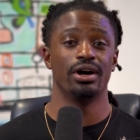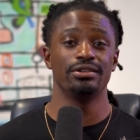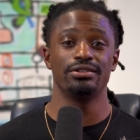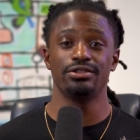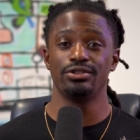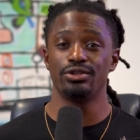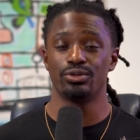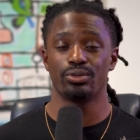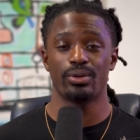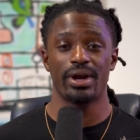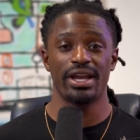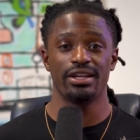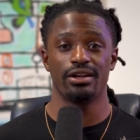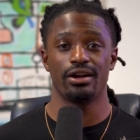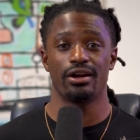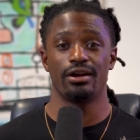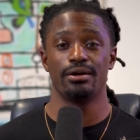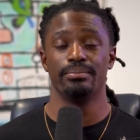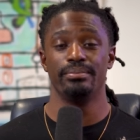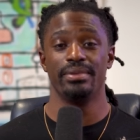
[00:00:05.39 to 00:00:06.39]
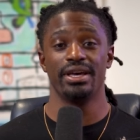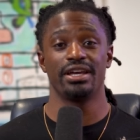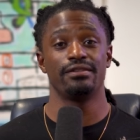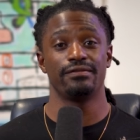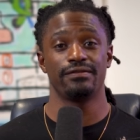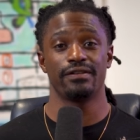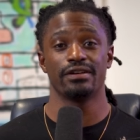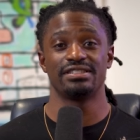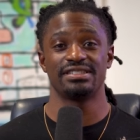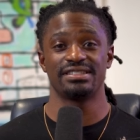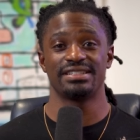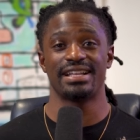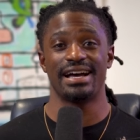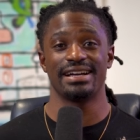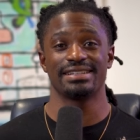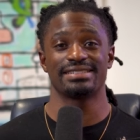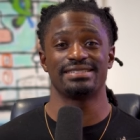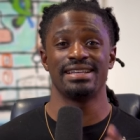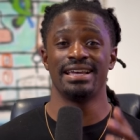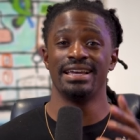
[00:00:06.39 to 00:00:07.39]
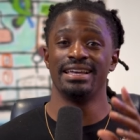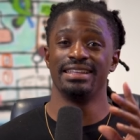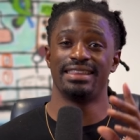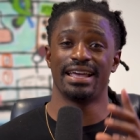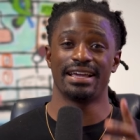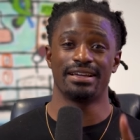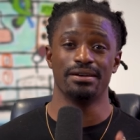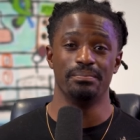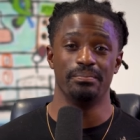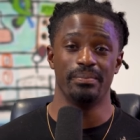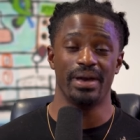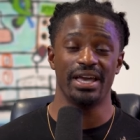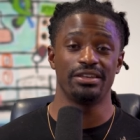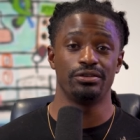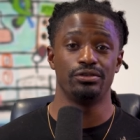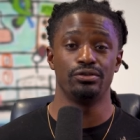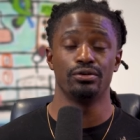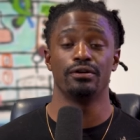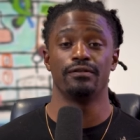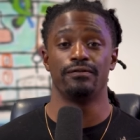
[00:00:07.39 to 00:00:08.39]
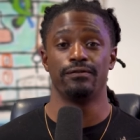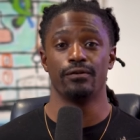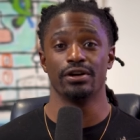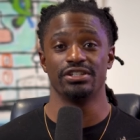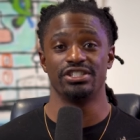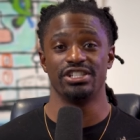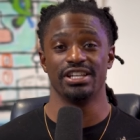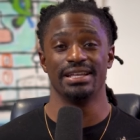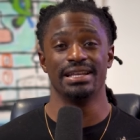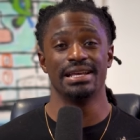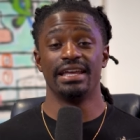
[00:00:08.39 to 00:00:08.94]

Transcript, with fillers: under the radar metaverse stocks that can make you a fortune.